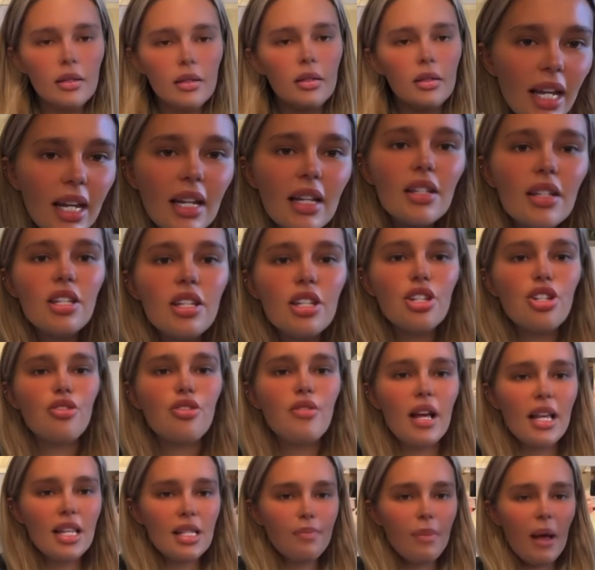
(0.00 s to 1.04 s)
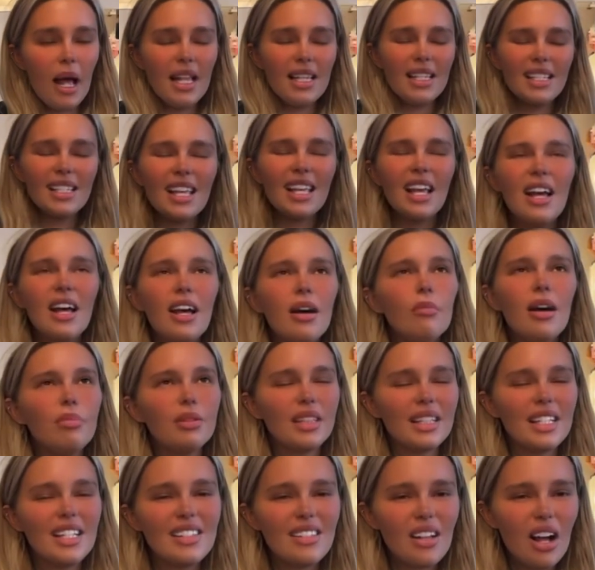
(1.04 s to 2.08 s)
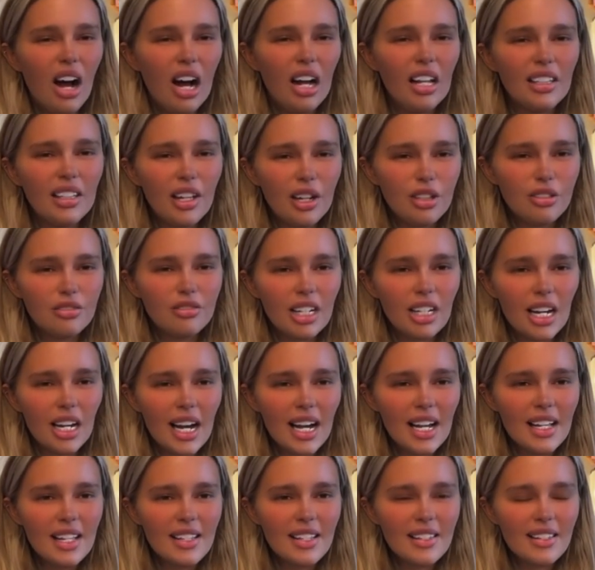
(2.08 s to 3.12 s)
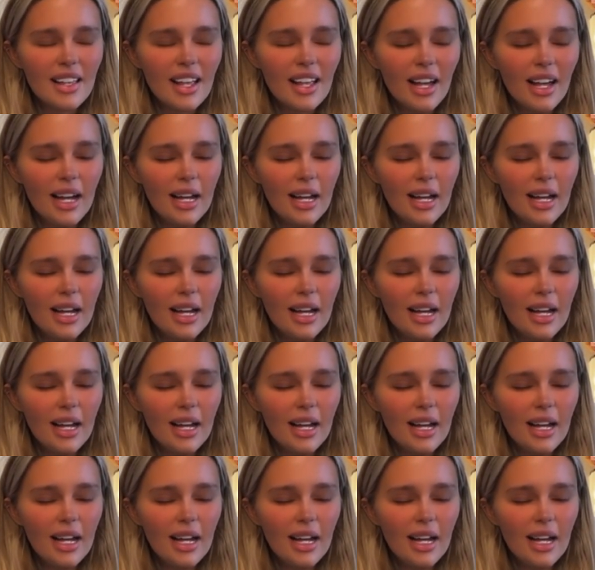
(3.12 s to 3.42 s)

In distress pants, but these are low rise.